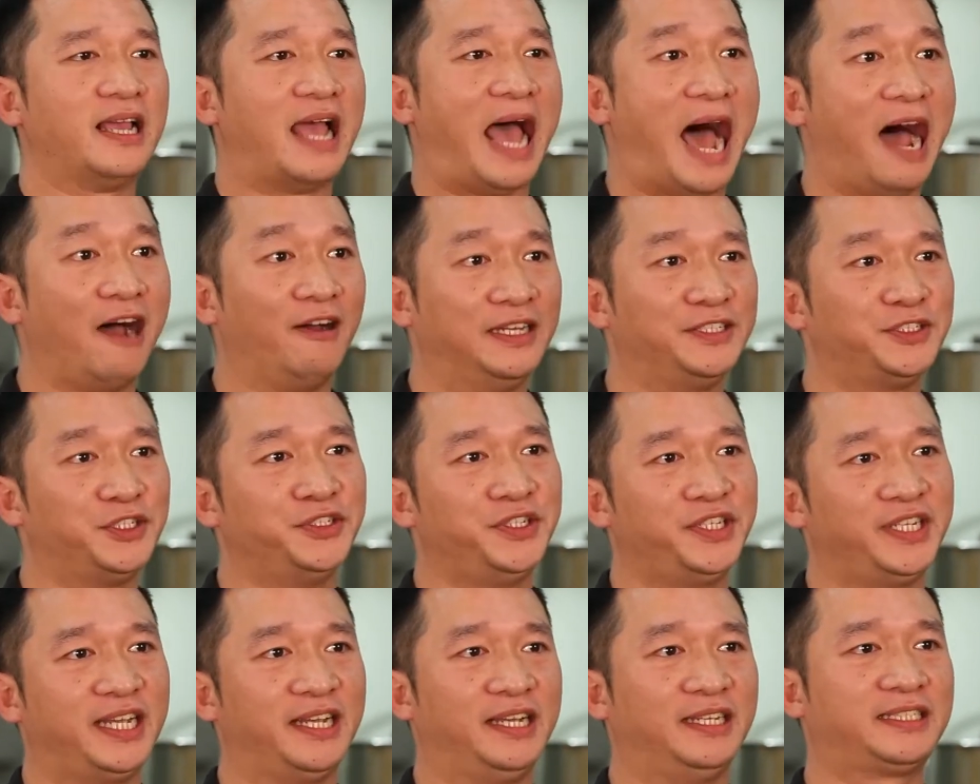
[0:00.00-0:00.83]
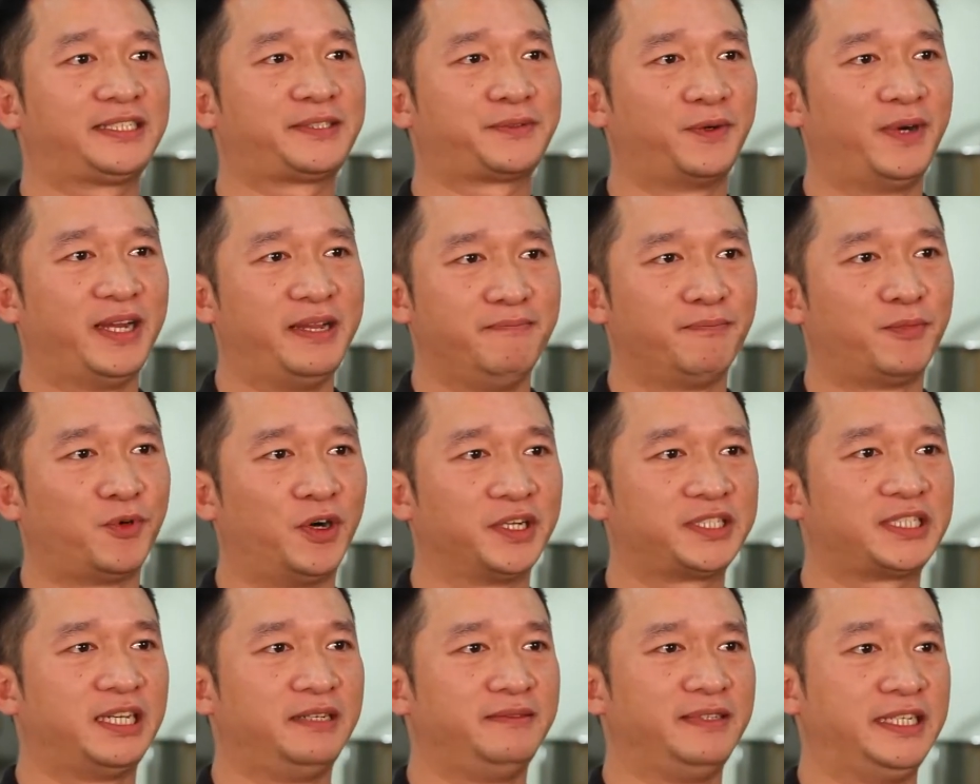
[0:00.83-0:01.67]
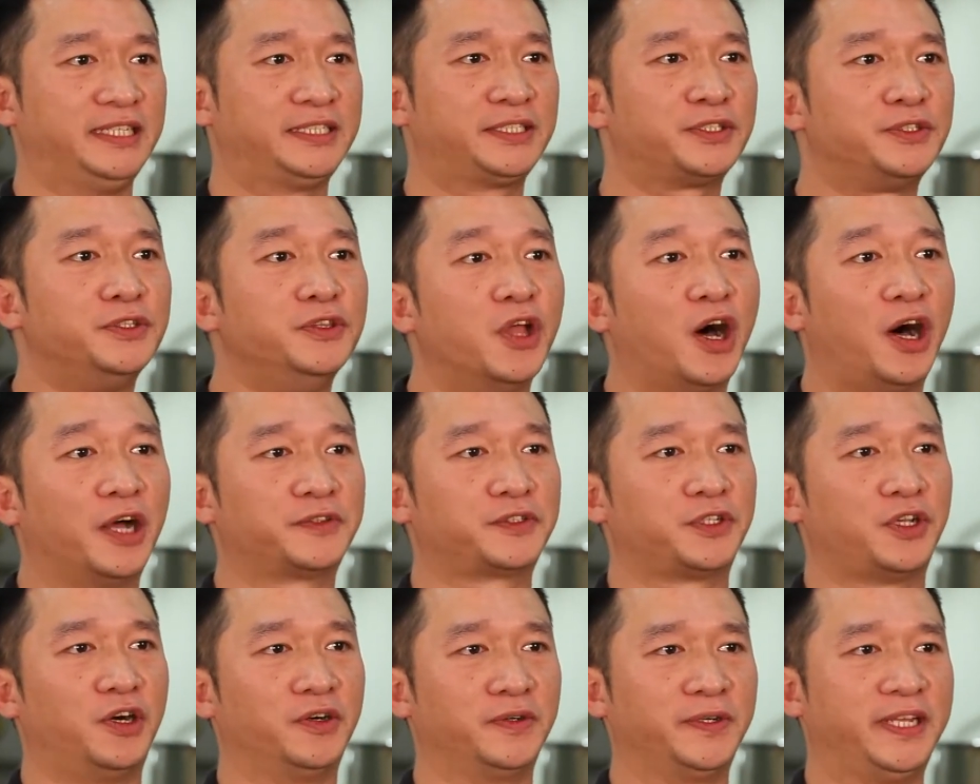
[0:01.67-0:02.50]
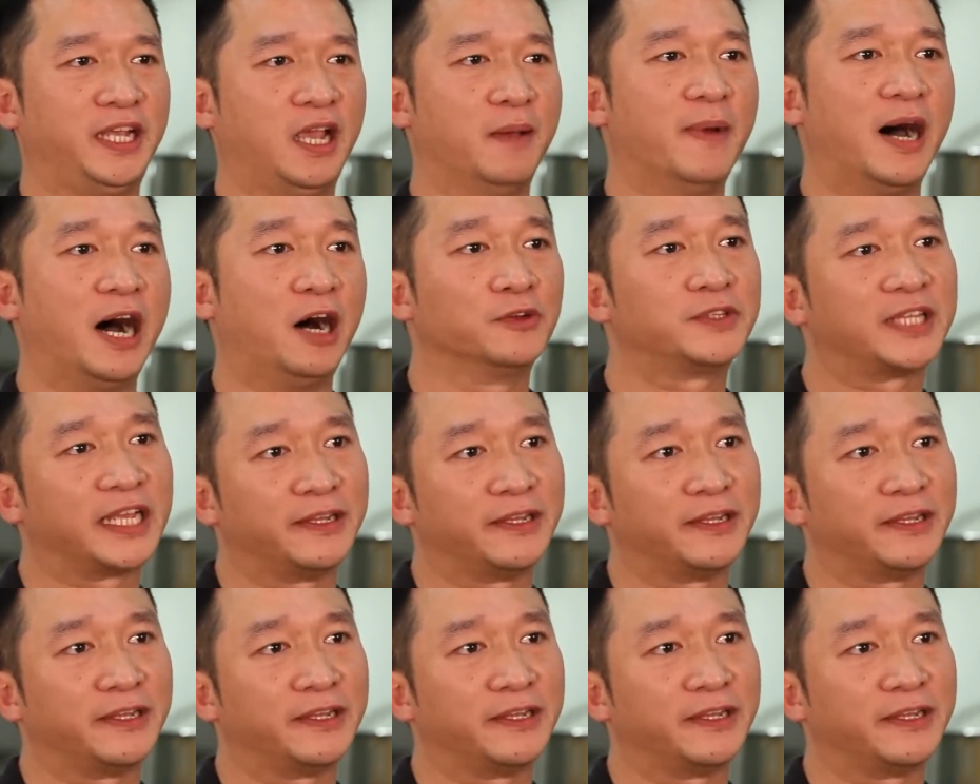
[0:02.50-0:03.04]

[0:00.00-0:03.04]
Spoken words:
Our engineer is really important. It's not only about